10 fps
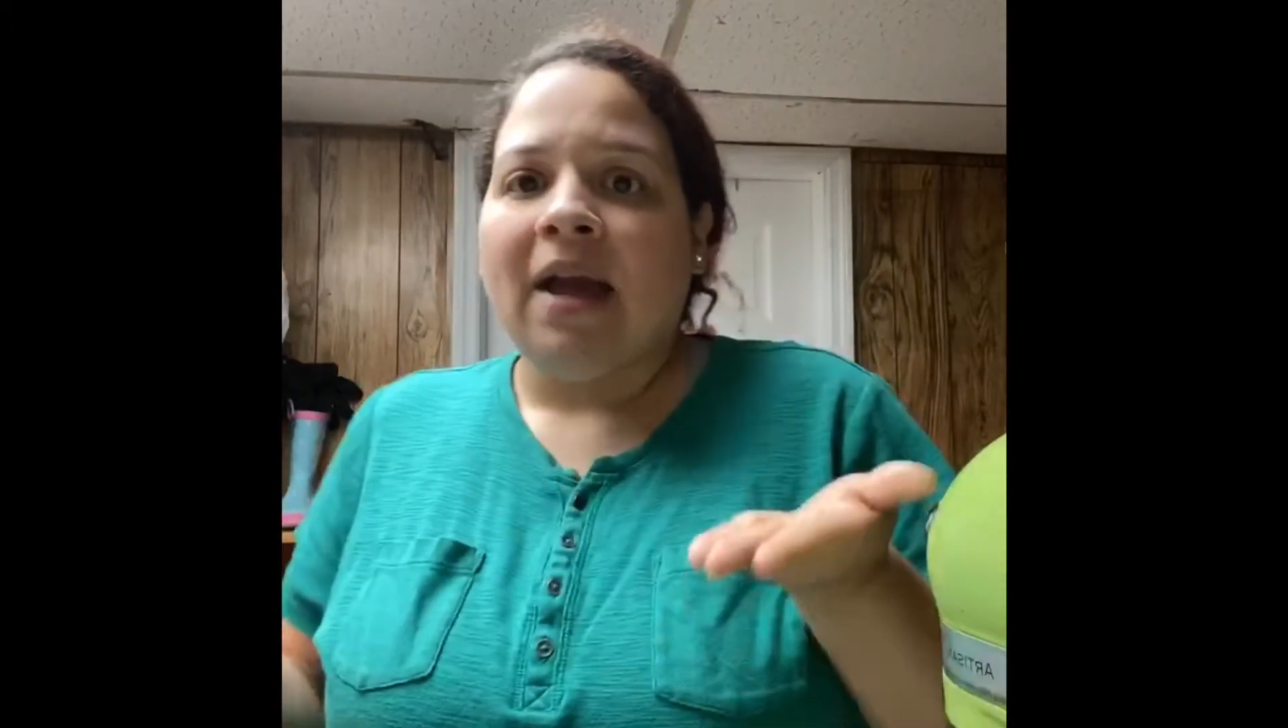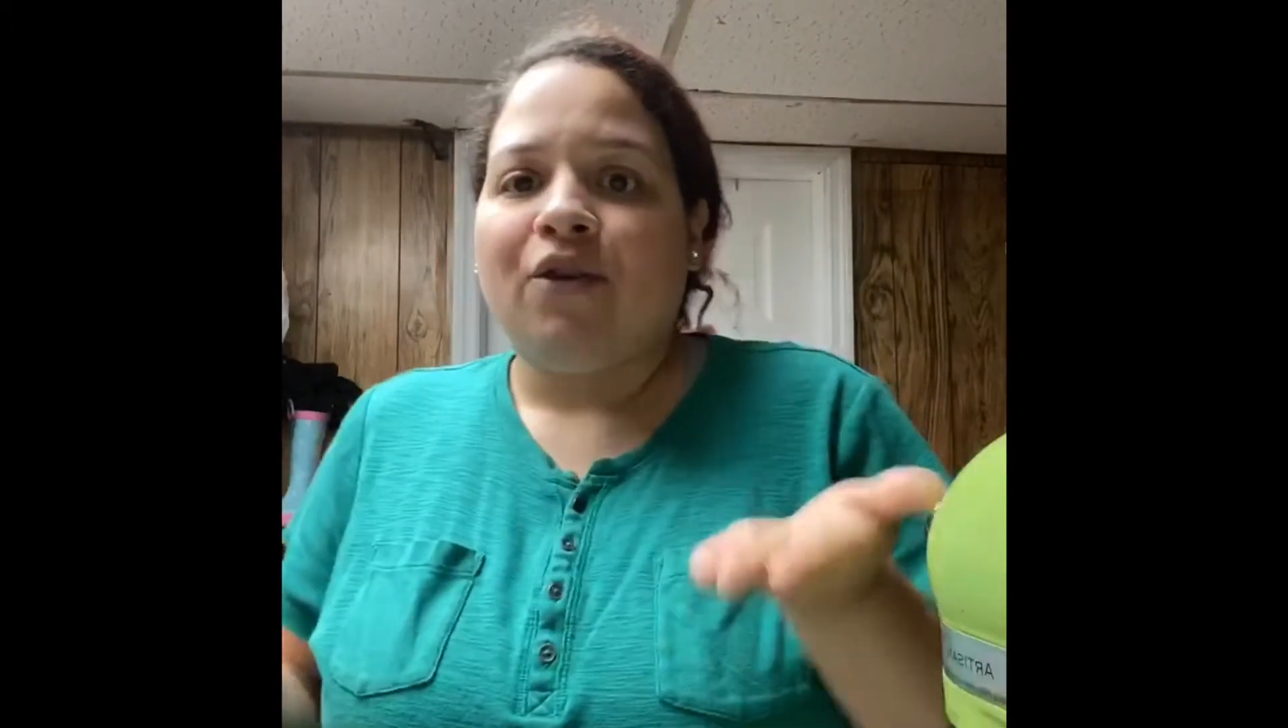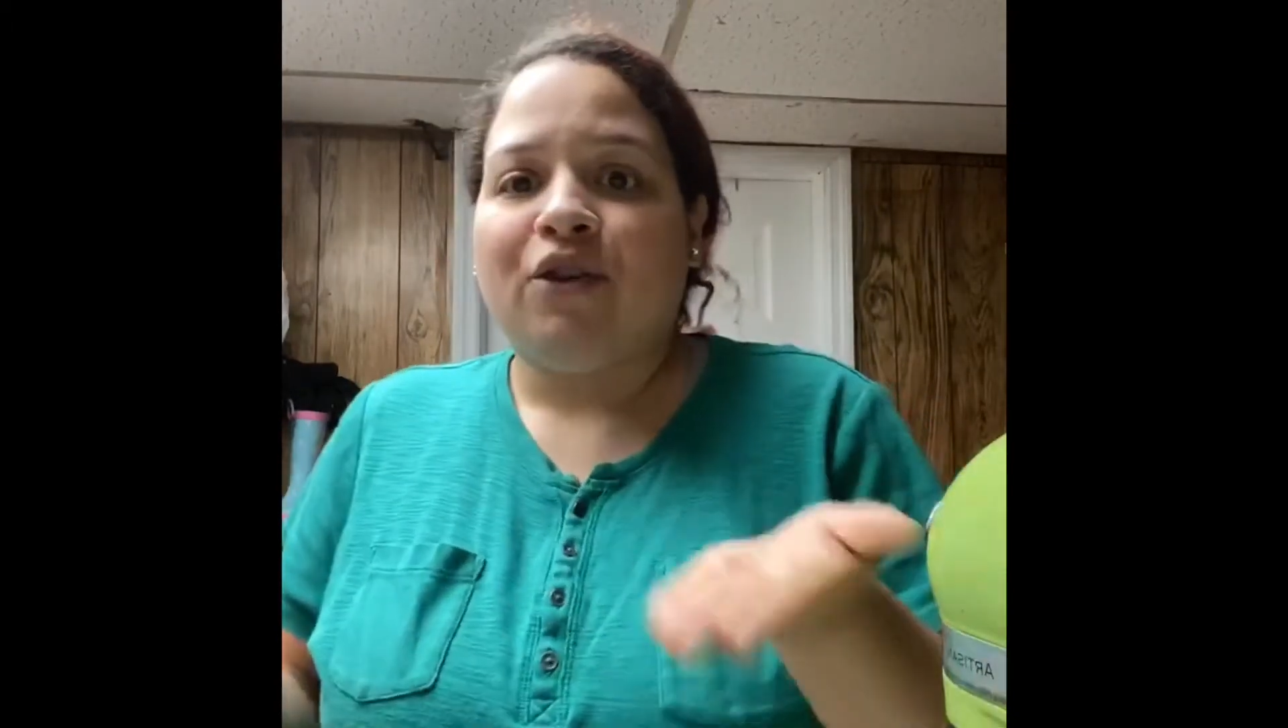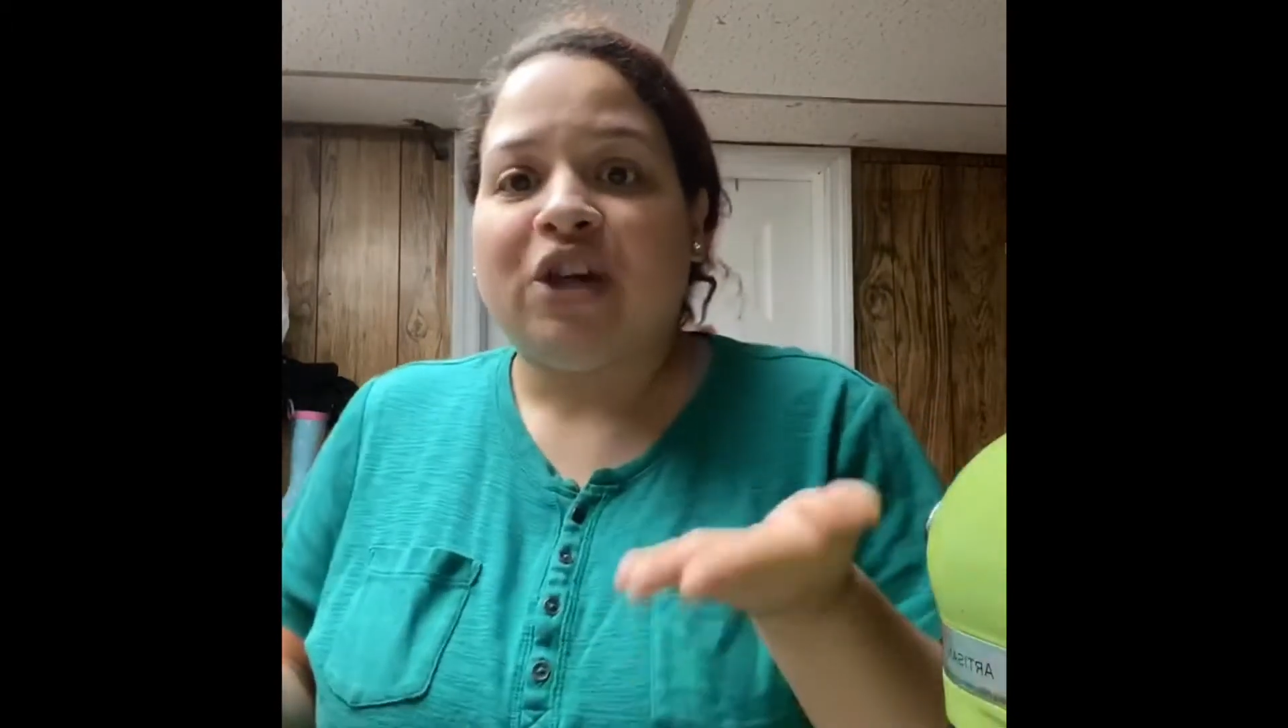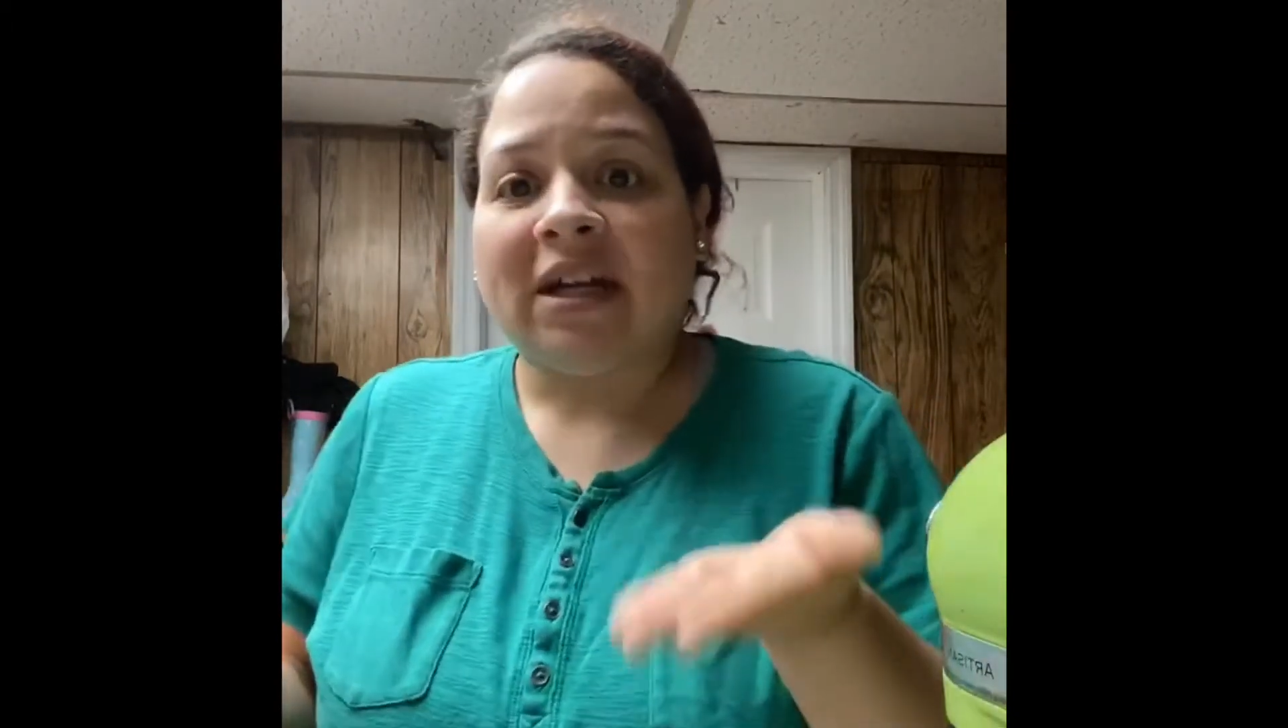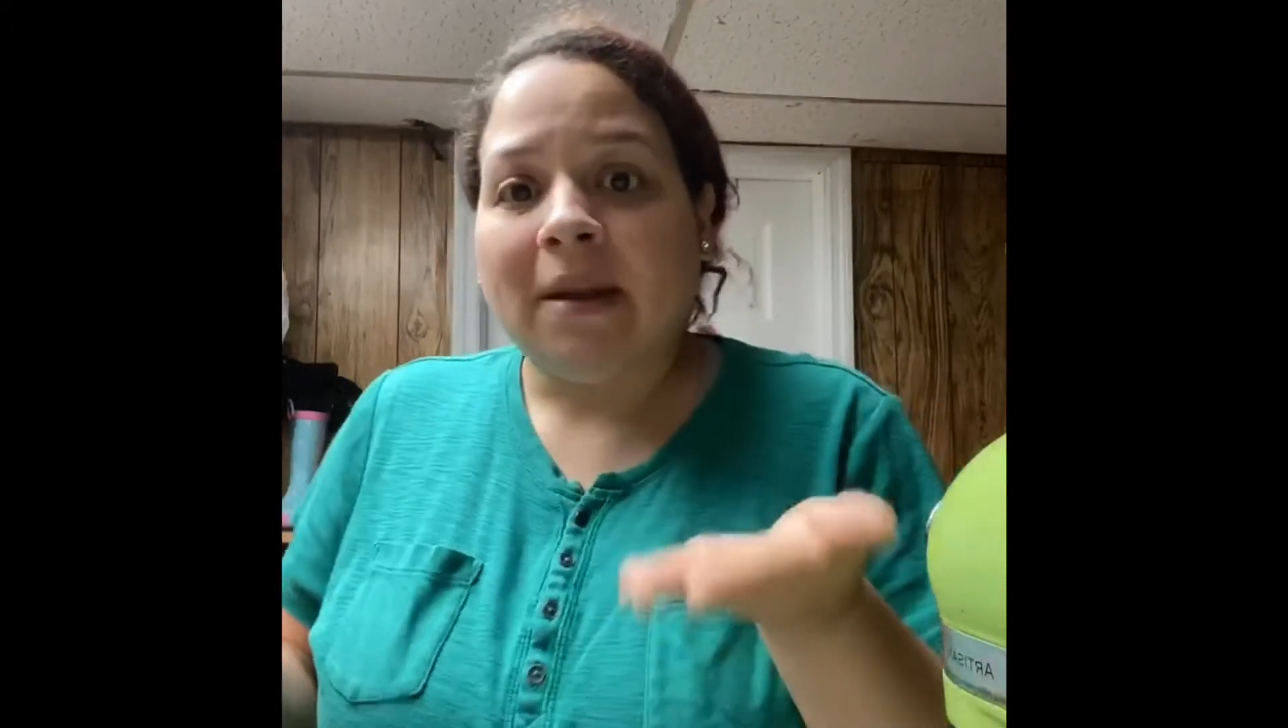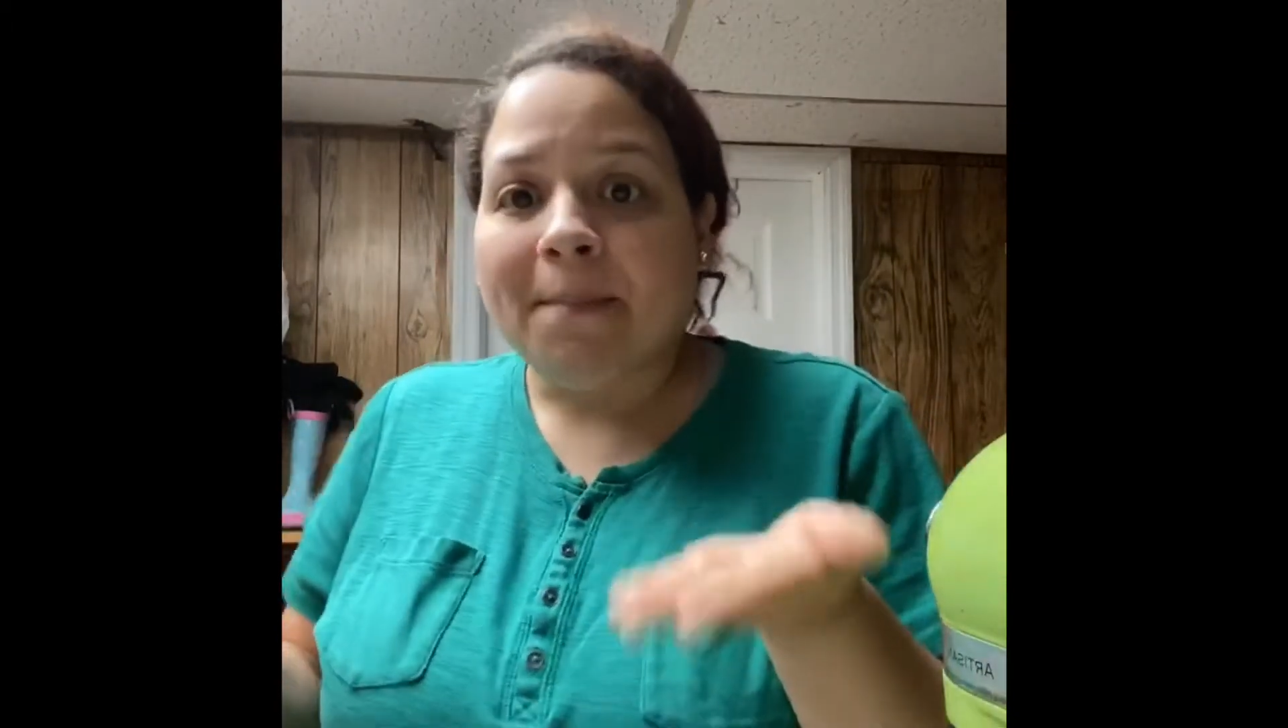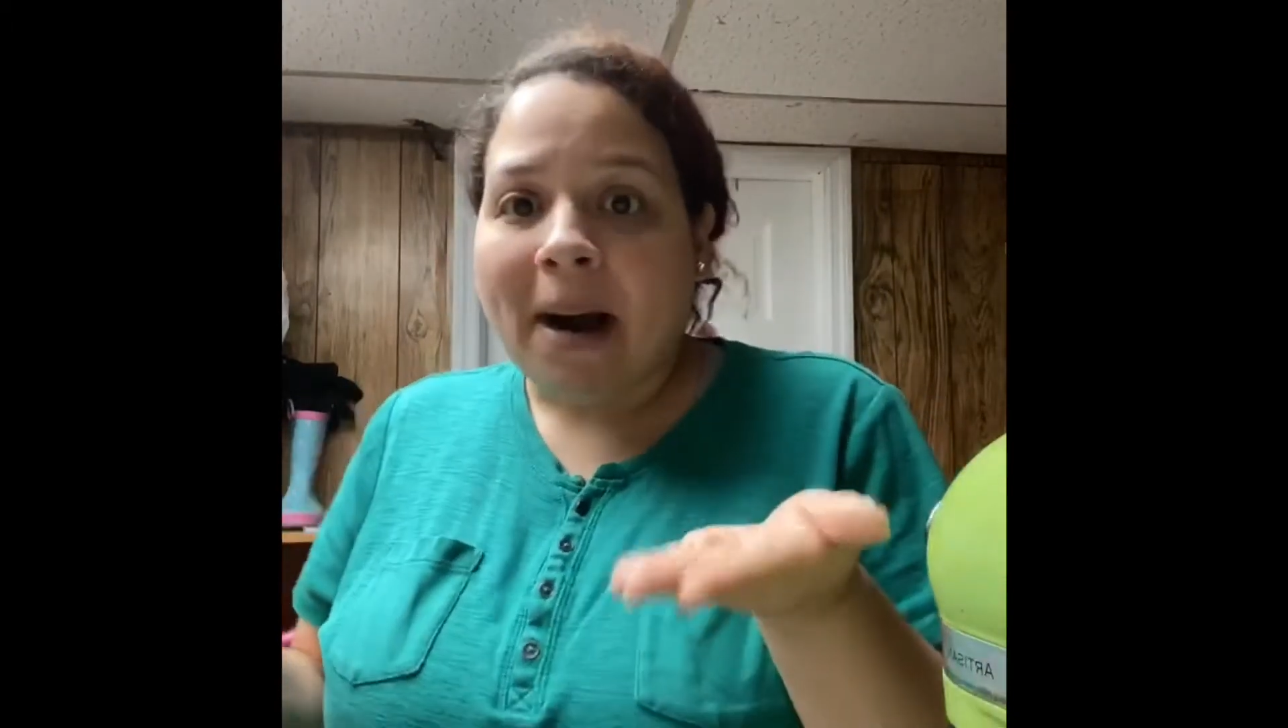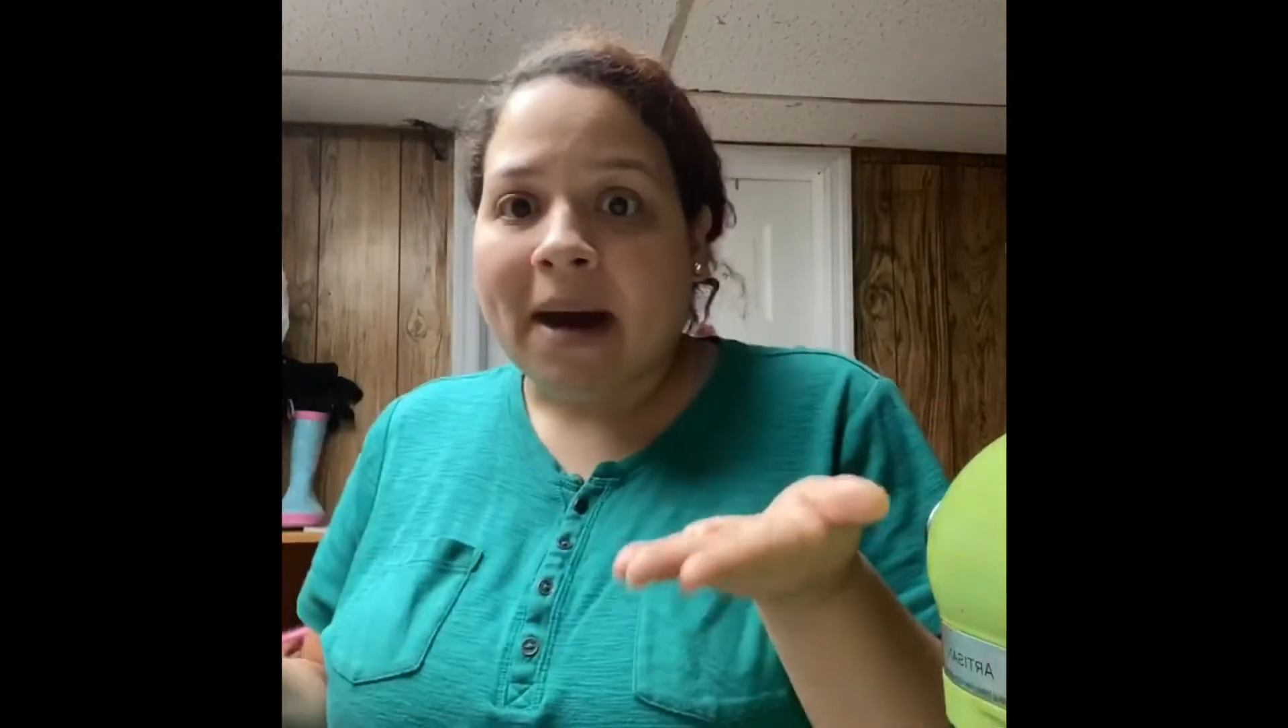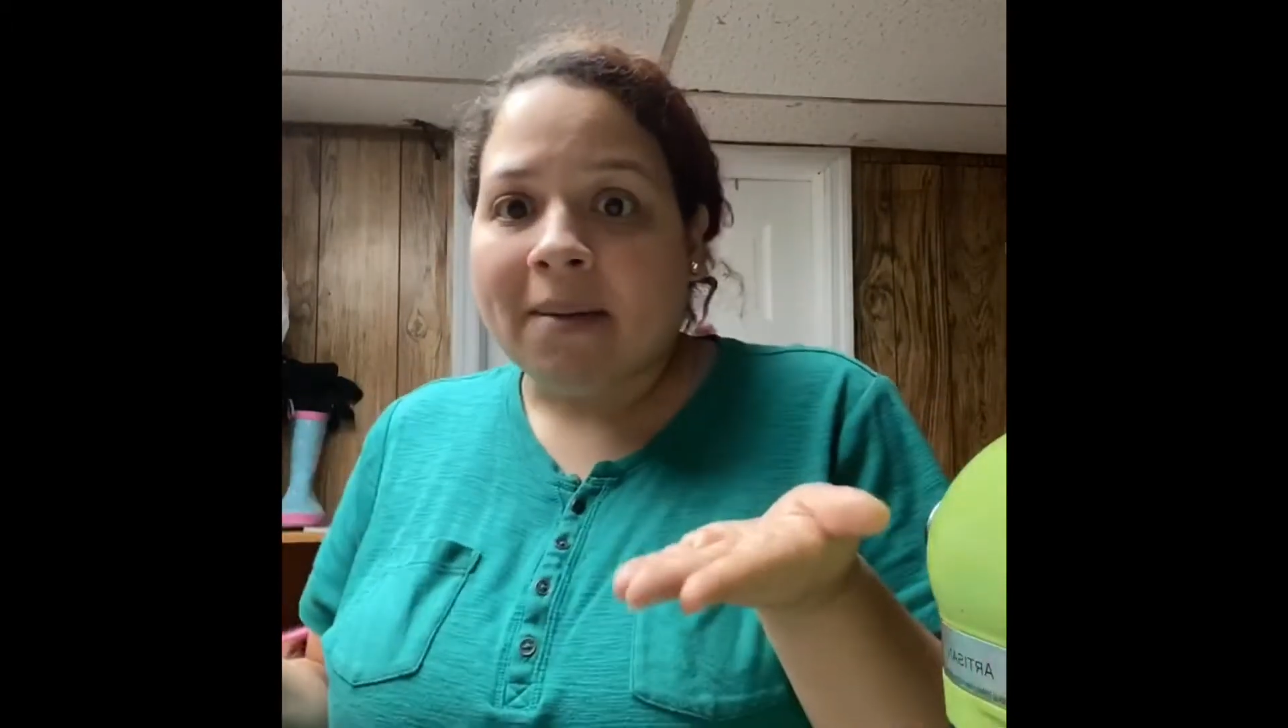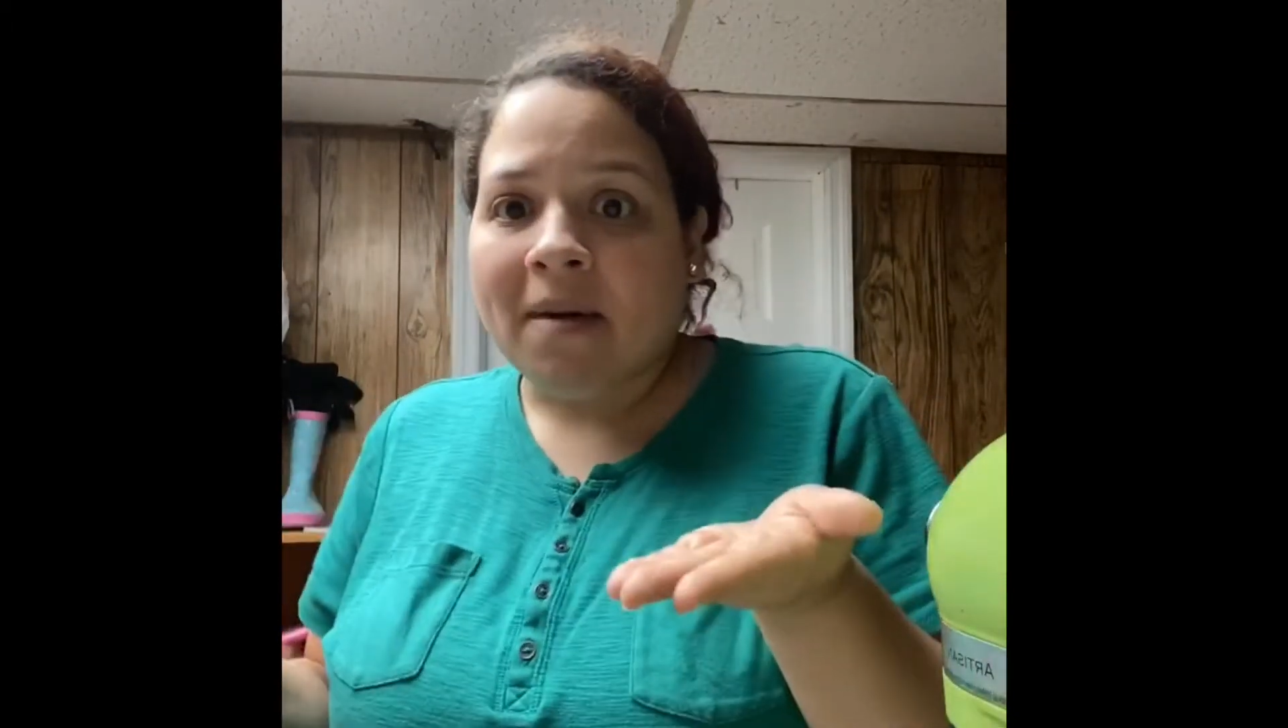You check the bottom